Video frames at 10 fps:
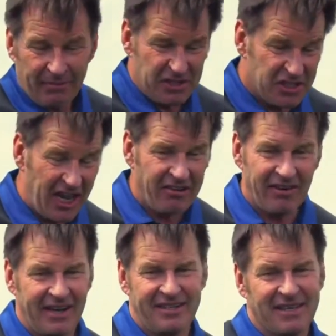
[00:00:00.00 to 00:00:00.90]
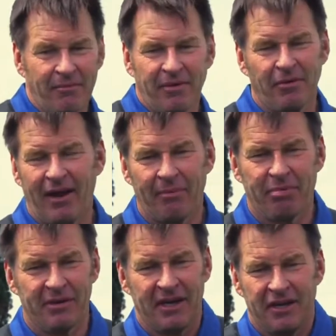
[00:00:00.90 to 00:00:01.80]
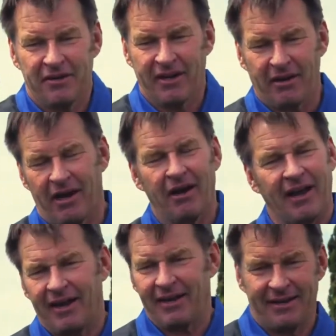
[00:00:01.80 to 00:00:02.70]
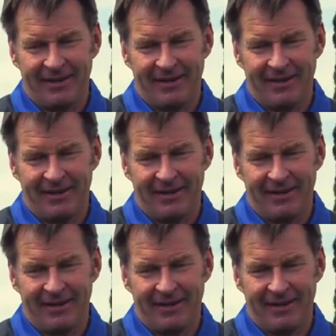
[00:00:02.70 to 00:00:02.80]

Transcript: But generally, something will happen and you go, okay,